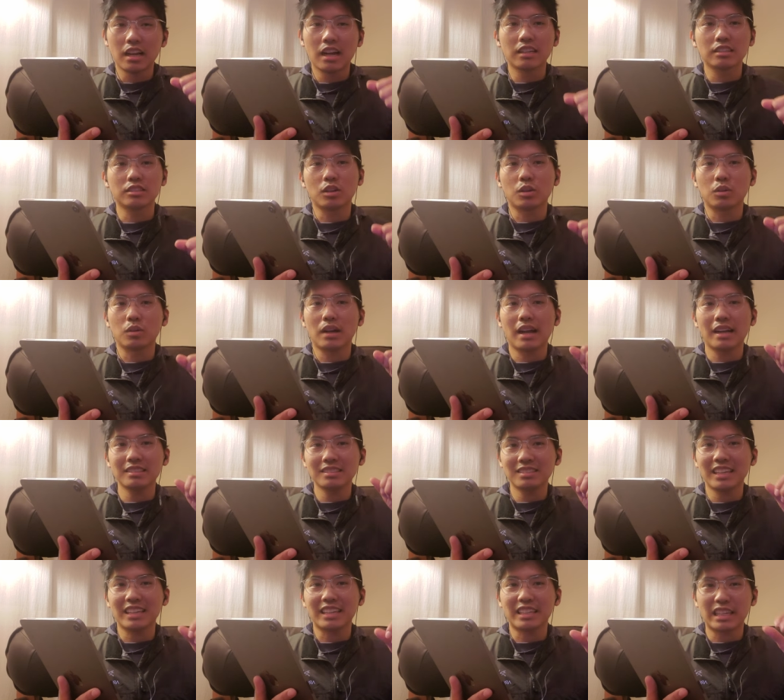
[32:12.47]
So I'd
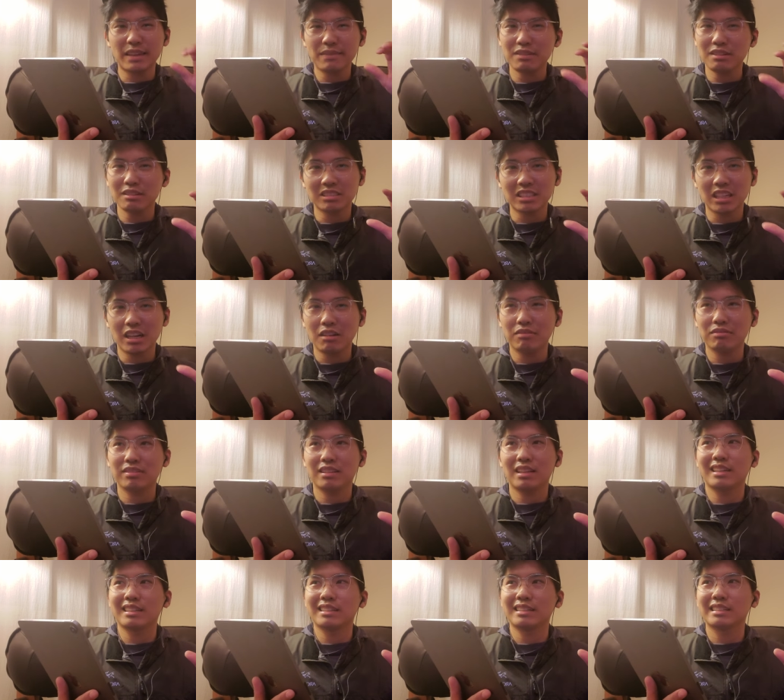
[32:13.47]
say give yourself
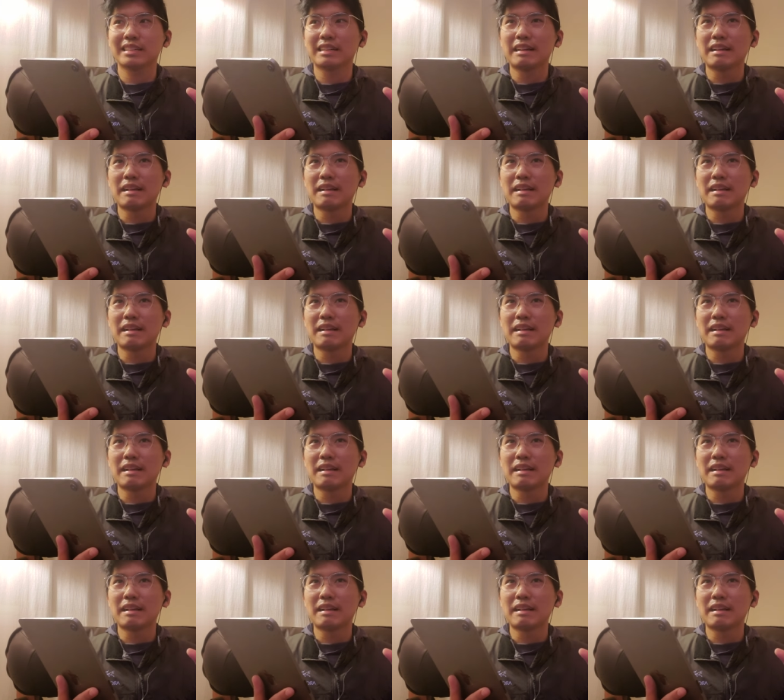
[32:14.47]
like